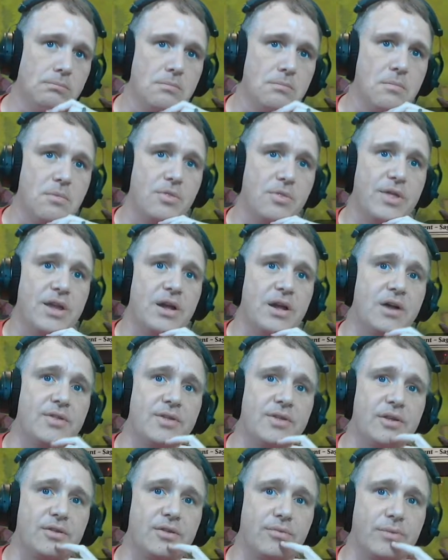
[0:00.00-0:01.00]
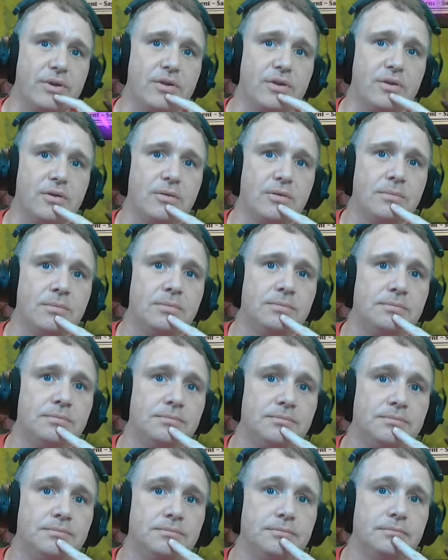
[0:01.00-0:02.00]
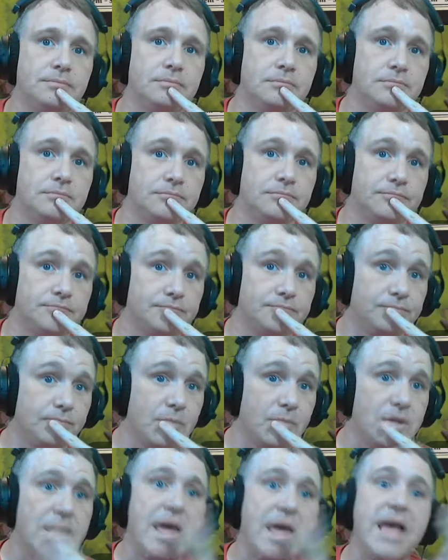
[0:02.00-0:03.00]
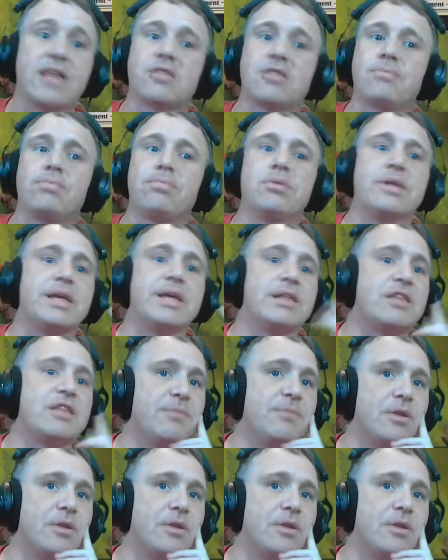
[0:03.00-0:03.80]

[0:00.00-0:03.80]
than on this 3/2. Yes, please. Give me